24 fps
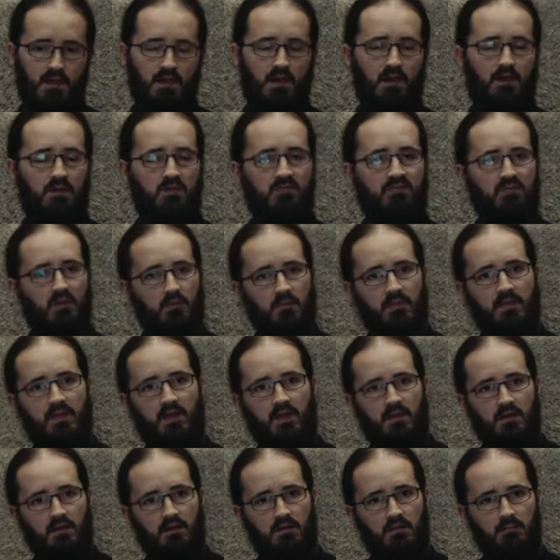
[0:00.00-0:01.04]
And from
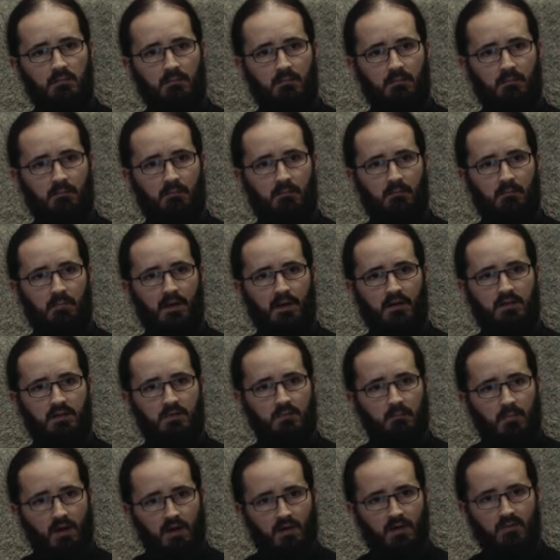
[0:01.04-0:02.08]
there, back to
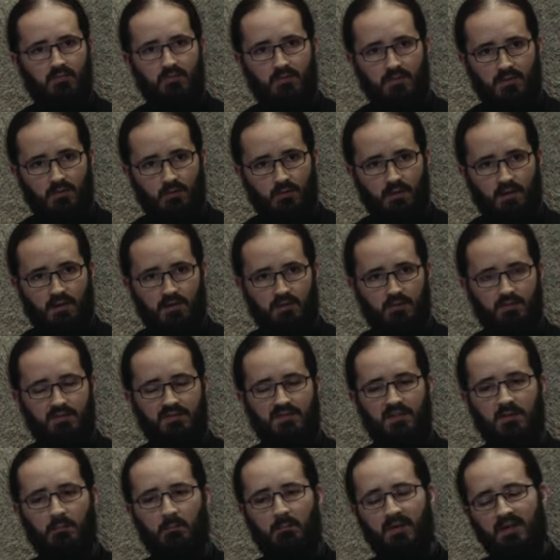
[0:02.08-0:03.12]
Mal for a week to
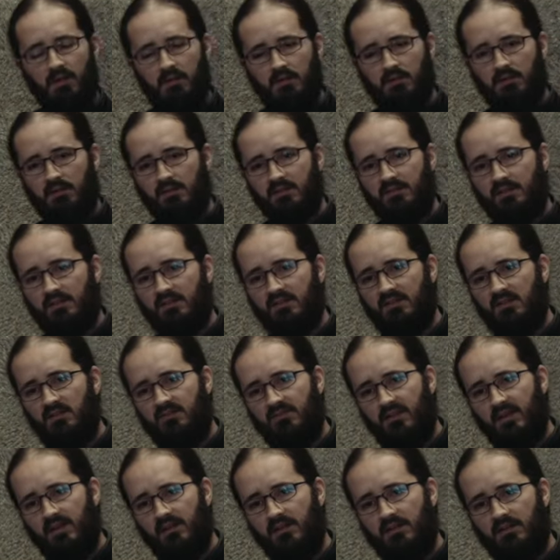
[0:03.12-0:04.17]
see builders and
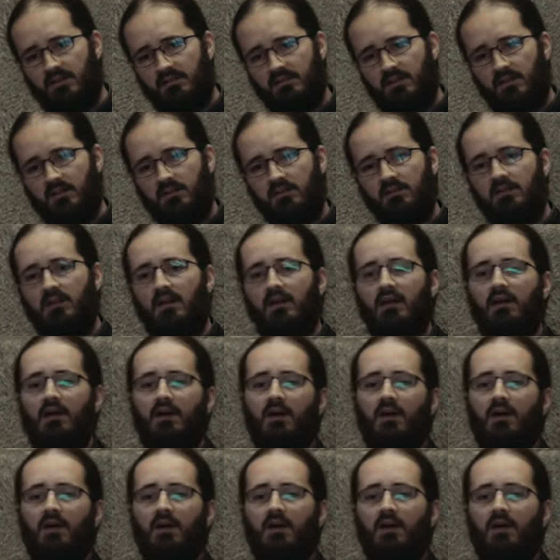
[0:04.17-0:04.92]
surveyors and